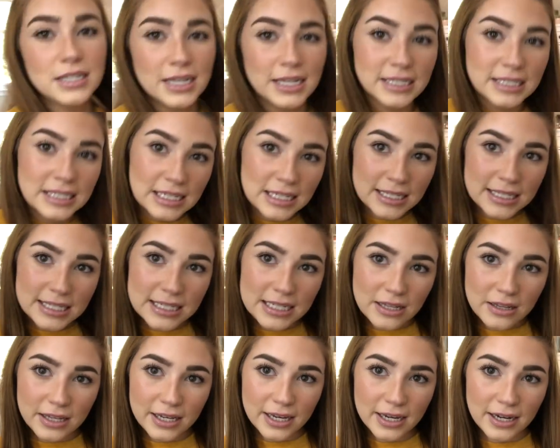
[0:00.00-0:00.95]
Daisy's
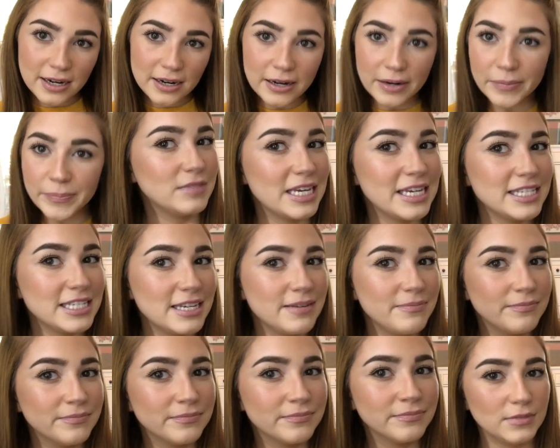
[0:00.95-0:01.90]
still here.
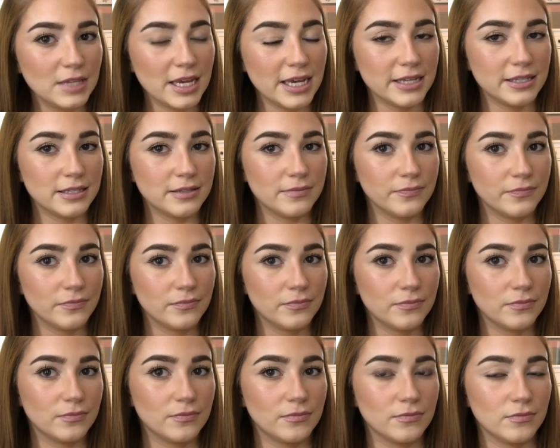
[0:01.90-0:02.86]
Daisy,
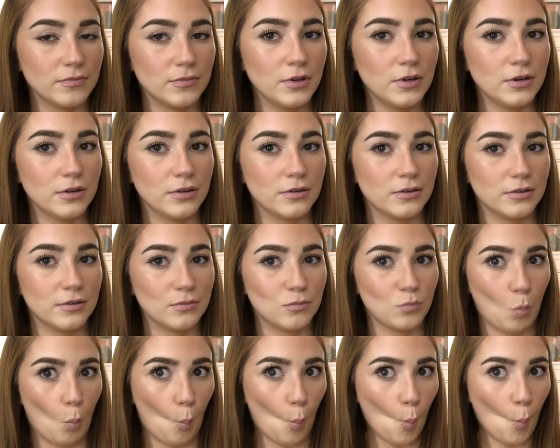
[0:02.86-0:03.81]
look.
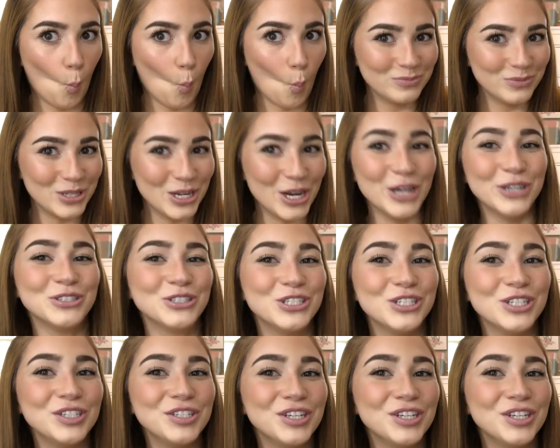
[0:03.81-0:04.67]
There she